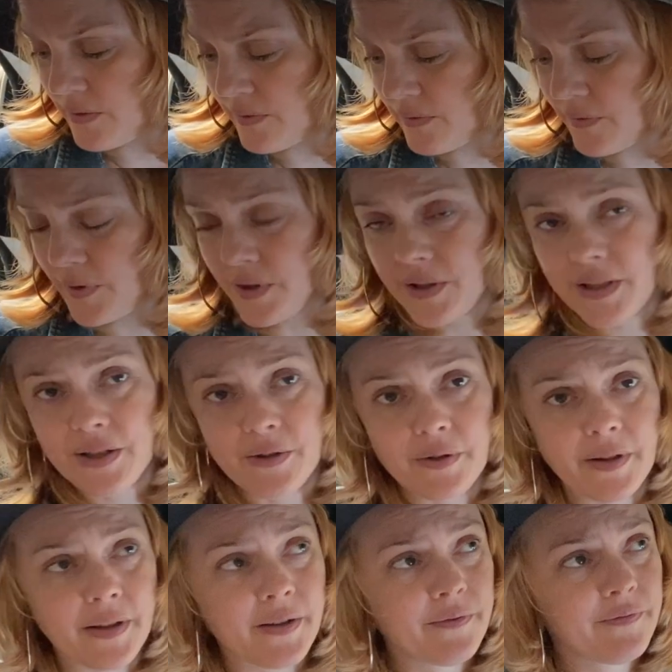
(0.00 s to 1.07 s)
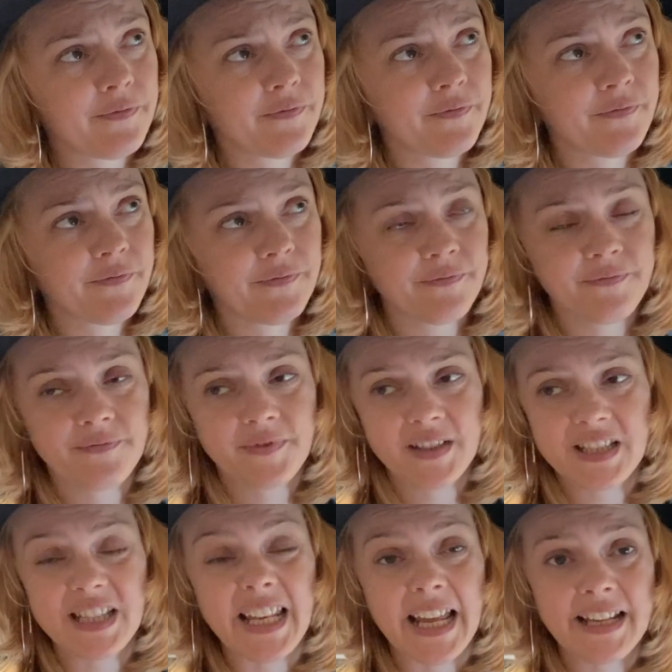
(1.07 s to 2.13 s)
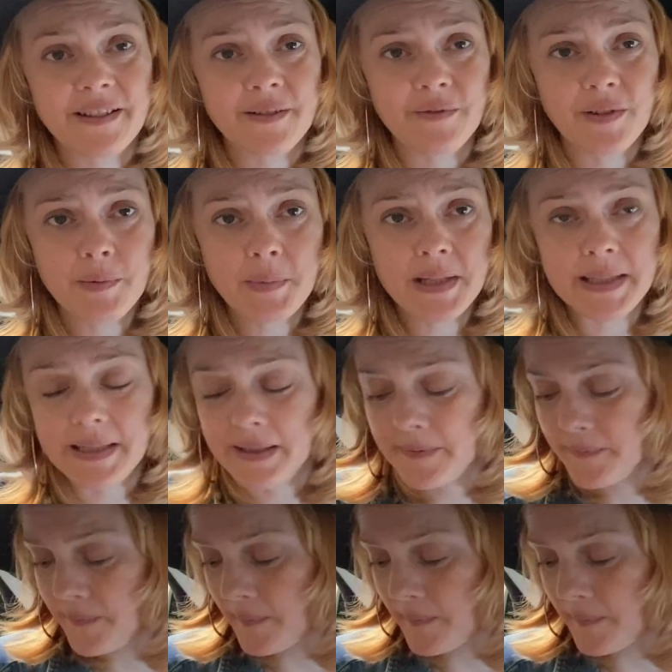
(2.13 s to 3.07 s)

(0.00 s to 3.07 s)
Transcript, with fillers: If you can hear that. It's nice of them, isn't it?